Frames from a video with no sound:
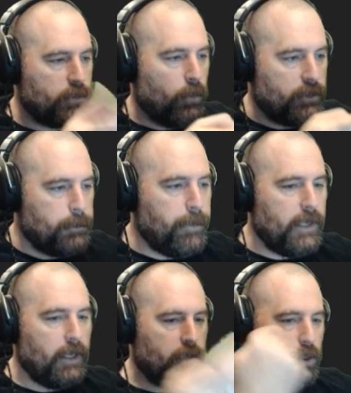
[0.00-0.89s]
sort of
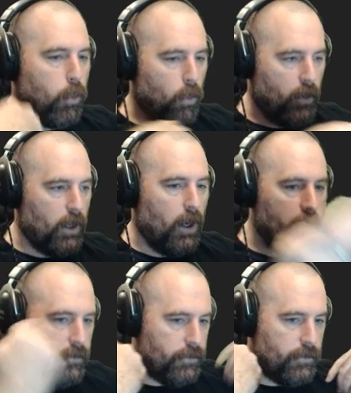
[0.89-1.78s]
speeding toward
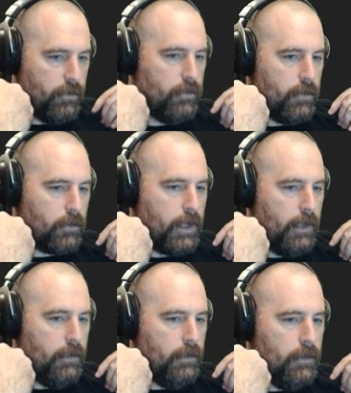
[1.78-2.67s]
us. Okay?